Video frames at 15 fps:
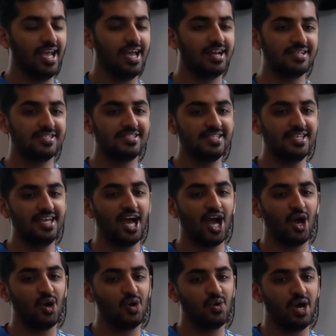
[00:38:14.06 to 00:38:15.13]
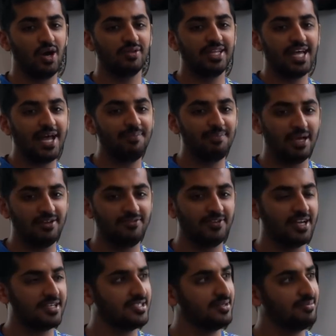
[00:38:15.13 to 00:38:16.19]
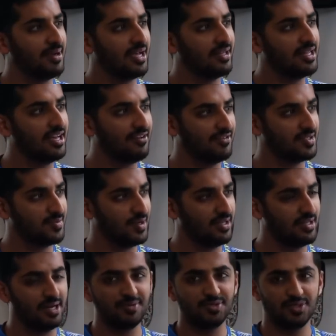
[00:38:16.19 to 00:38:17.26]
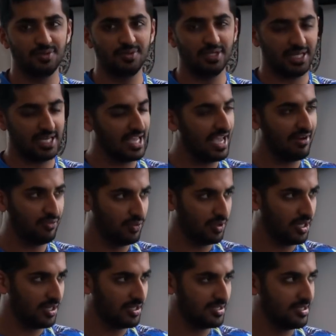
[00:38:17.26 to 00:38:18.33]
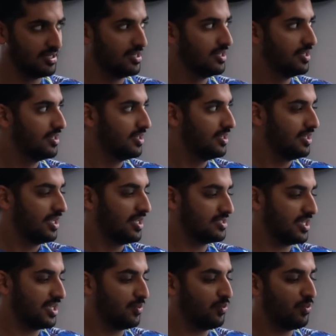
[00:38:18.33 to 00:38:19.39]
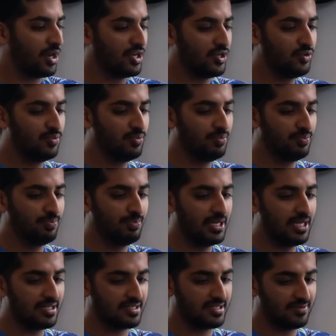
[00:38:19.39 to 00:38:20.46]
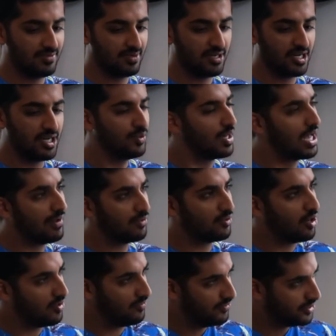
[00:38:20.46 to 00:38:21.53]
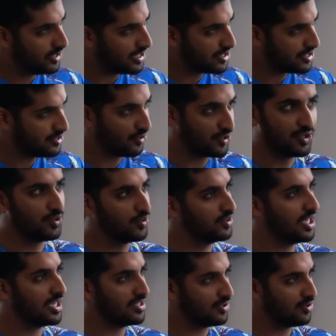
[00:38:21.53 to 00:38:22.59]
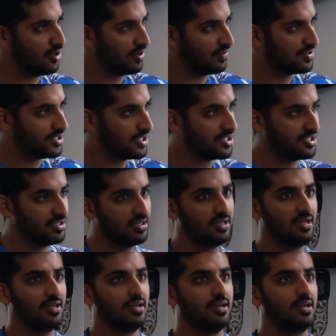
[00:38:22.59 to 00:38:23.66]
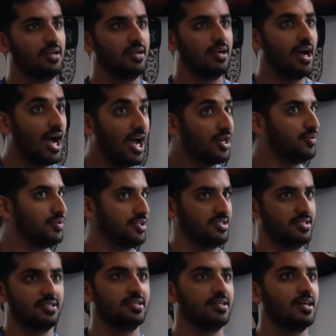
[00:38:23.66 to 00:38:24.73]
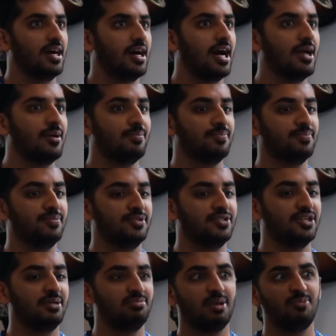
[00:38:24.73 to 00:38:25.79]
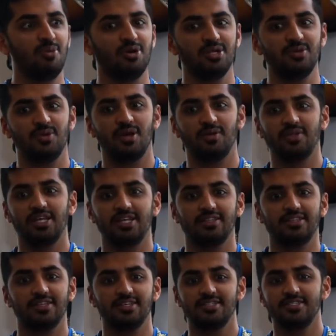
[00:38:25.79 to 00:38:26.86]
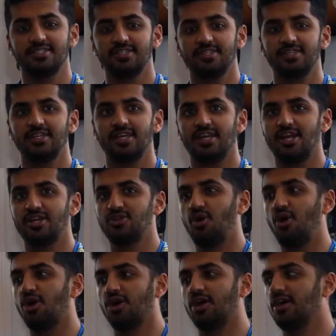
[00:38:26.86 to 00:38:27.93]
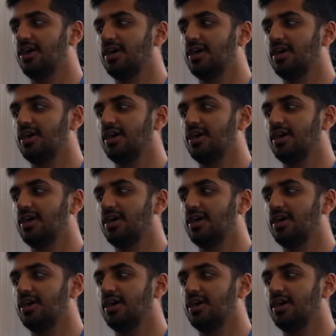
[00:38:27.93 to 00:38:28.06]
And I see how that manifests in my life as well. And I'm sure like everyone else is like, when you meet someone and you have a confrontation or you don't like that conversation, I do this. I turn my body around like this and I talk.